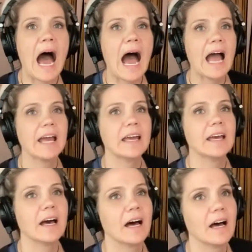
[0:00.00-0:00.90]
I
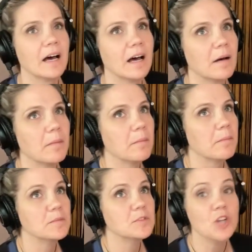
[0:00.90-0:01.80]
um
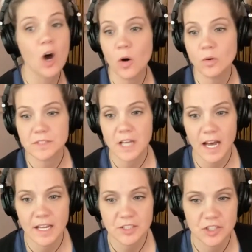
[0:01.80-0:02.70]
don't
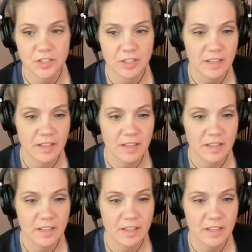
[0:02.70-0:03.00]
touch